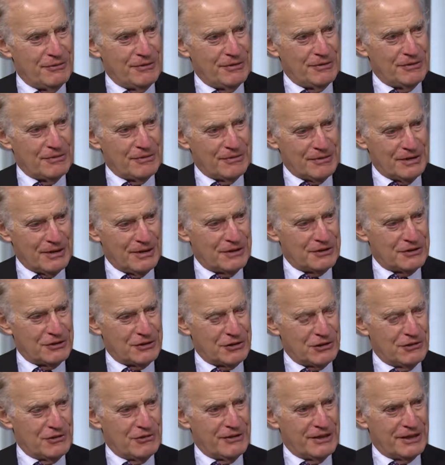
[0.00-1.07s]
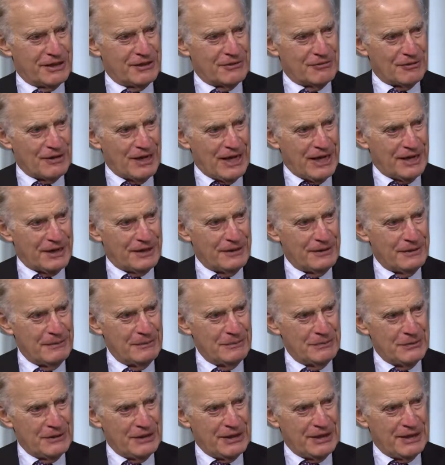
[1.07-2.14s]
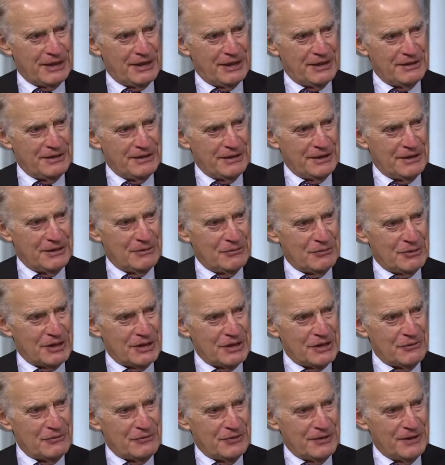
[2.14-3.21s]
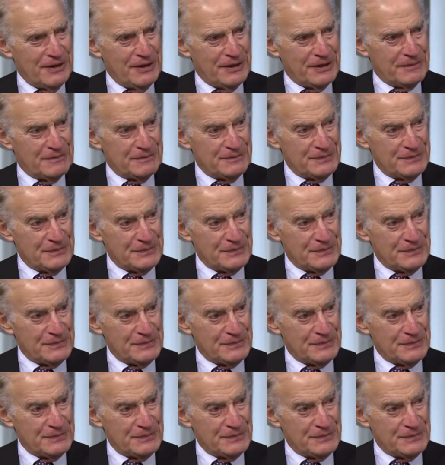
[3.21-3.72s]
were touring Iraq, and what did you find?